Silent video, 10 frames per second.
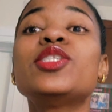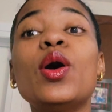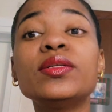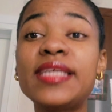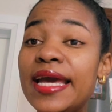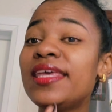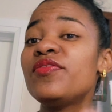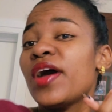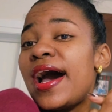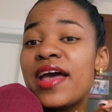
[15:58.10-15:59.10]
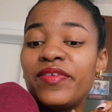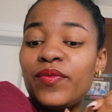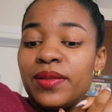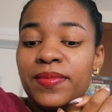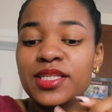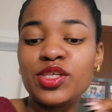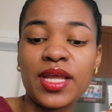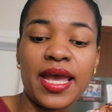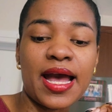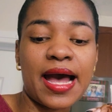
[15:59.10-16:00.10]
So thank you for having with me
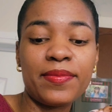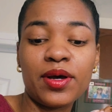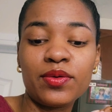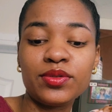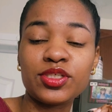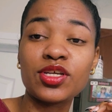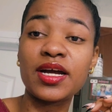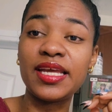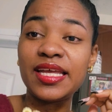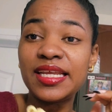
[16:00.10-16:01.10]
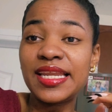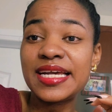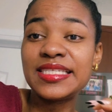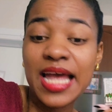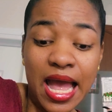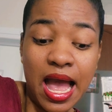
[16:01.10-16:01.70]
today. I'm going to start eating this.